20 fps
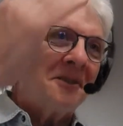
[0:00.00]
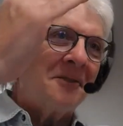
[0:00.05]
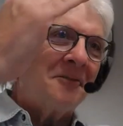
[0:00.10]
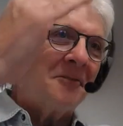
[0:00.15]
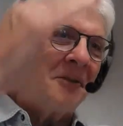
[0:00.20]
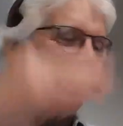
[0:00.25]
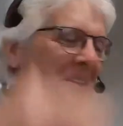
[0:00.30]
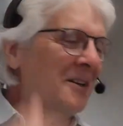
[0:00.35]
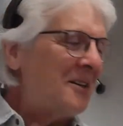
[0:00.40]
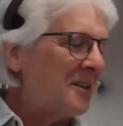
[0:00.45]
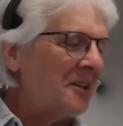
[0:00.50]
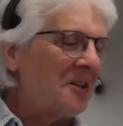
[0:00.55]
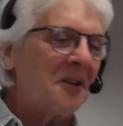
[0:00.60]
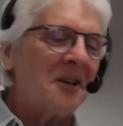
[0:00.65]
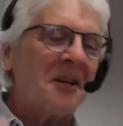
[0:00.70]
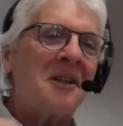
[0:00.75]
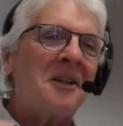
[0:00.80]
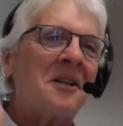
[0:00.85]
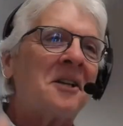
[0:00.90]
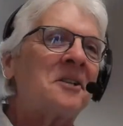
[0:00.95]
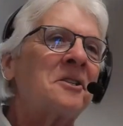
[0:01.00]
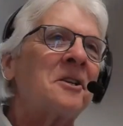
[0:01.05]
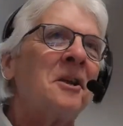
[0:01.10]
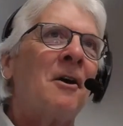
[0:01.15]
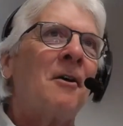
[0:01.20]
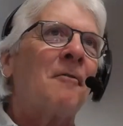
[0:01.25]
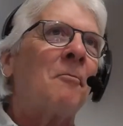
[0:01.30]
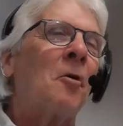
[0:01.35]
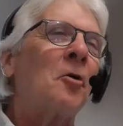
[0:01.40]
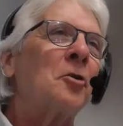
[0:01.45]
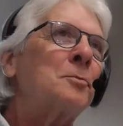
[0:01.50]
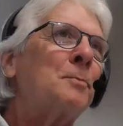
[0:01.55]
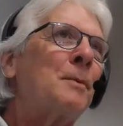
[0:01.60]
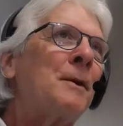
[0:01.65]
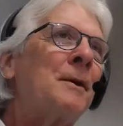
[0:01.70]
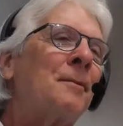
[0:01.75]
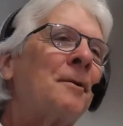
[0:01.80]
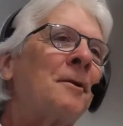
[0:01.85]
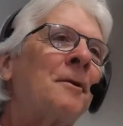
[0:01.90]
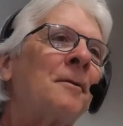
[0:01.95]
right, you can look at this. Most
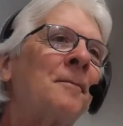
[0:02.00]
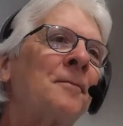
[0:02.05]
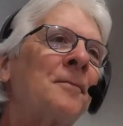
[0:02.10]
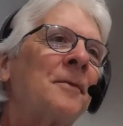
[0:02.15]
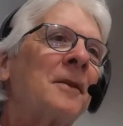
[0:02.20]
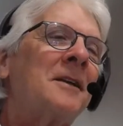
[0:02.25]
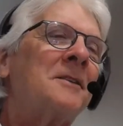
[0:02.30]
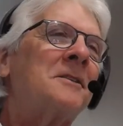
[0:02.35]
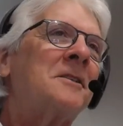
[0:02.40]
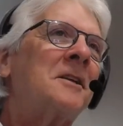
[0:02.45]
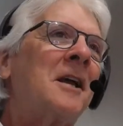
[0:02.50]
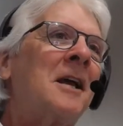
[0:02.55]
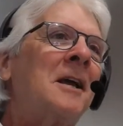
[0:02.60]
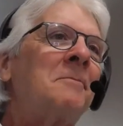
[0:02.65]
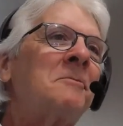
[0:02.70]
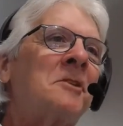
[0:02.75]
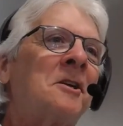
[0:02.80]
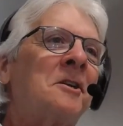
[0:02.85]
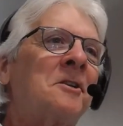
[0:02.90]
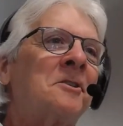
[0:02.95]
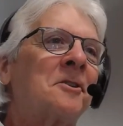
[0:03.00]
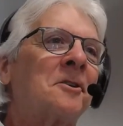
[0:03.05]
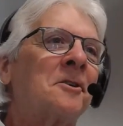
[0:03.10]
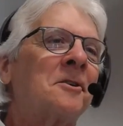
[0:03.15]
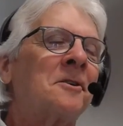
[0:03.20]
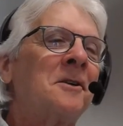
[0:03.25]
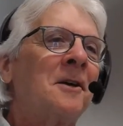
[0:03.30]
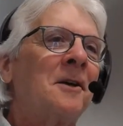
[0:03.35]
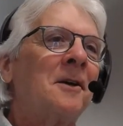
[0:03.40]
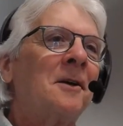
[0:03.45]
people, it's a game changer.